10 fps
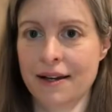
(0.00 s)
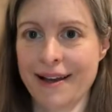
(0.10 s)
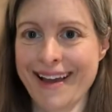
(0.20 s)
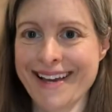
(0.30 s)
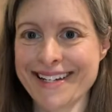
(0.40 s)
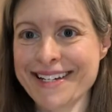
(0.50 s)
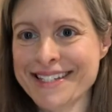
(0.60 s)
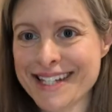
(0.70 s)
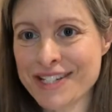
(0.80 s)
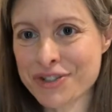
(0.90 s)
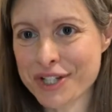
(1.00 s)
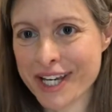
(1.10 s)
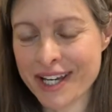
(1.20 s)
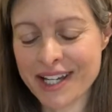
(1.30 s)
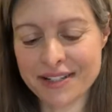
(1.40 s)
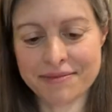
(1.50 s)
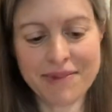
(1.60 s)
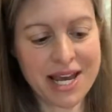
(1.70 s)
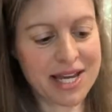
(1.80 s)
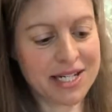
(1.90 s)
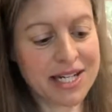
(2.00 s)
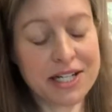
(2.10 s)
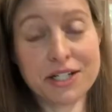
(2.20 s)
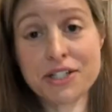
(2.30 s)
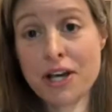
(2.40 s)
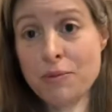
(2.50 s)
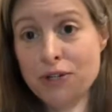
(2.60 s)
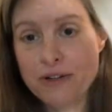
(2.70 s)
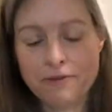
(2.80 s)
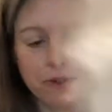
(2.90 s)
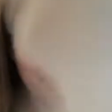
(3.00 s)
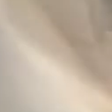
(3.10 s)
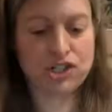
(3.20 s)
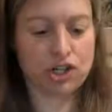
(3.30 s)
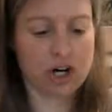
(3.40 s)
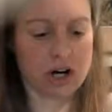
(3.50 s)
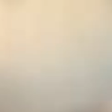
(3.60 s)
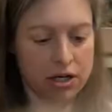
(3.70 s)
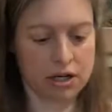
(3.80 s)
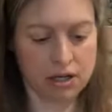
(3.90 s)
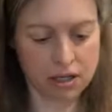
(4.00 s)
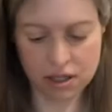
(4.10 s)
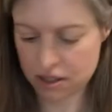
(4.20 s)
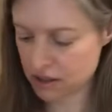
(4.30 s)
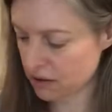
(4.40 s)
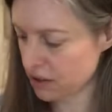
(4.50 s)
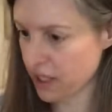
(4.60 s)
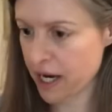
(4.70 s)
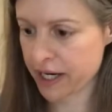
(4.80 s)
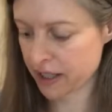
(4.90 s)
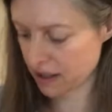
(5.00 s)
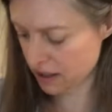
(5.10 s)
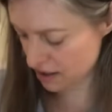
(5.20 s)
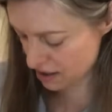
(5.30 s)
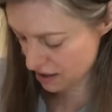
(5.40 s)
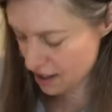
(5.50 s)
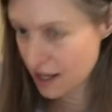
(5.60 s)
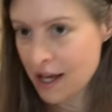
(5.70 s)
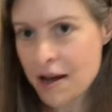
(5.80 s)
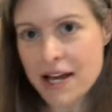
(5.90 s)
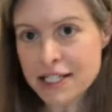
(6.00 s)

And it's intricate, and it is so beautiful. It makes you hurt to look at it. It's